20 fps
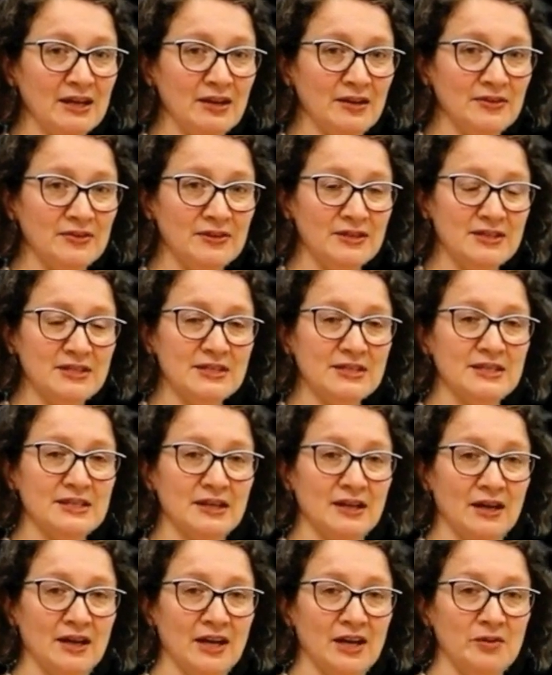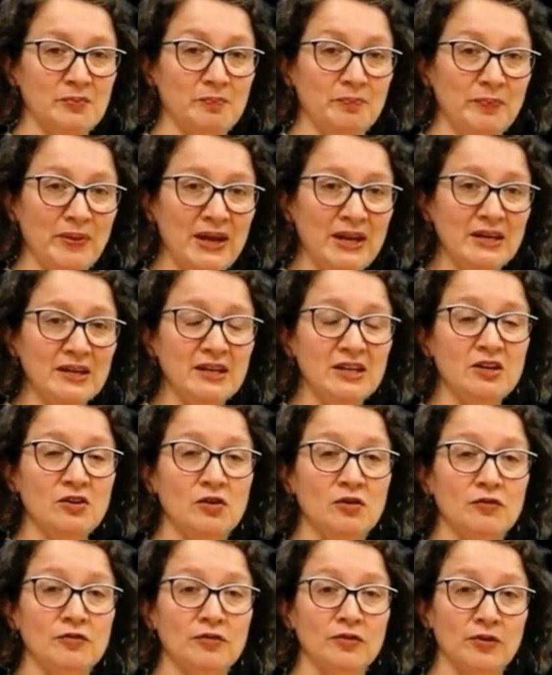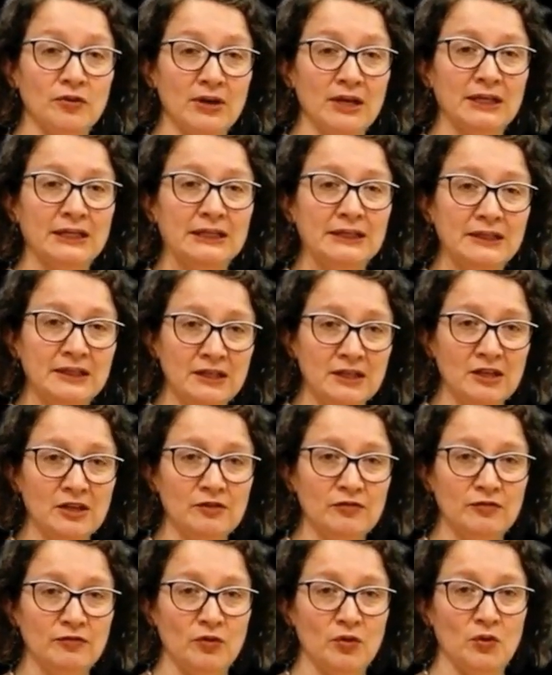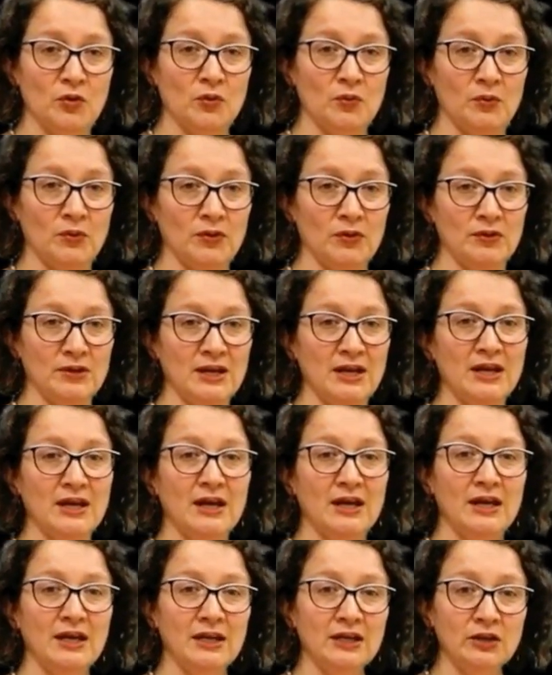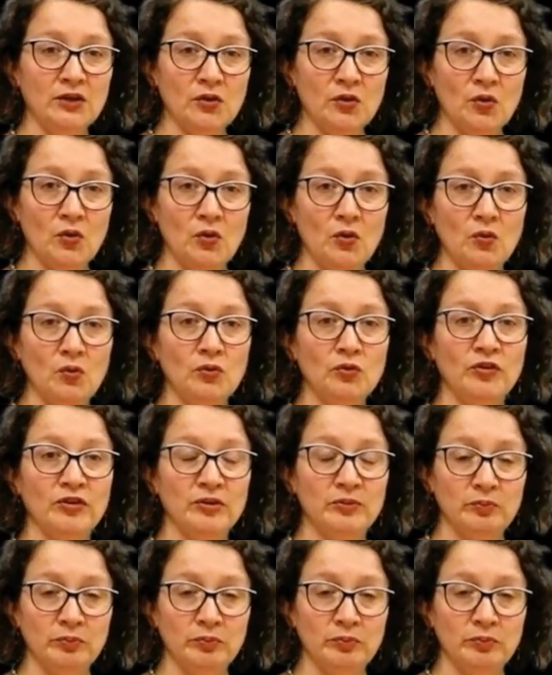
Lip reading: on this side, bending over and leaning forward in gold and